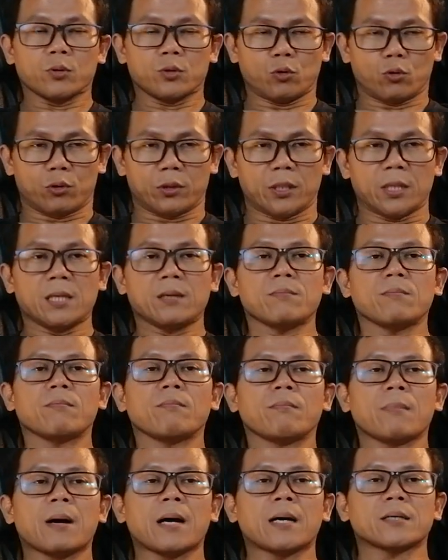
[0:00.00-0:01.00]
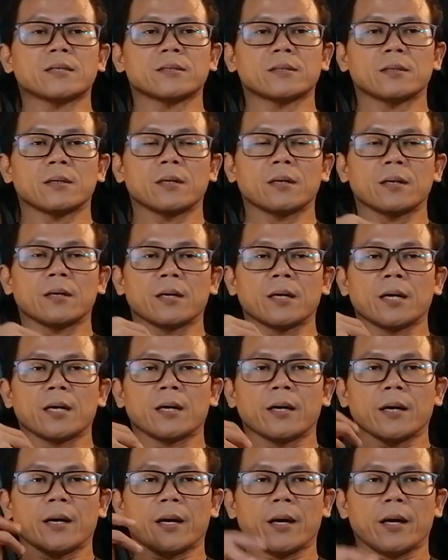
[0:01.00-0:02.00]
Your team must
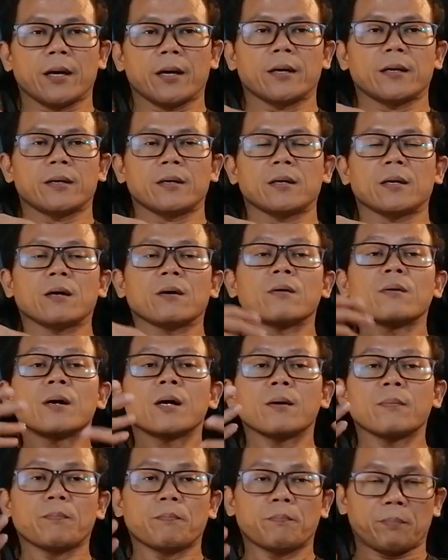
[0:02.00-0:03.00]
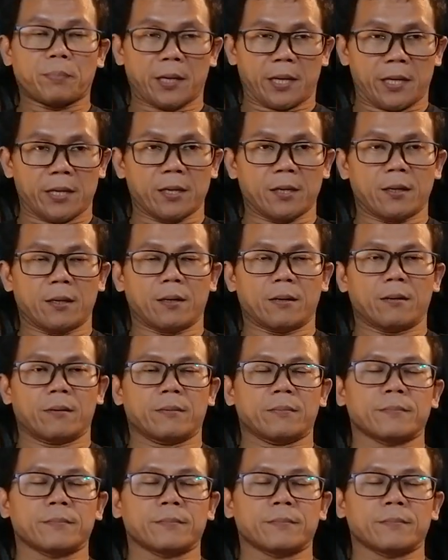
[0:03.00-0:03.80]
a player.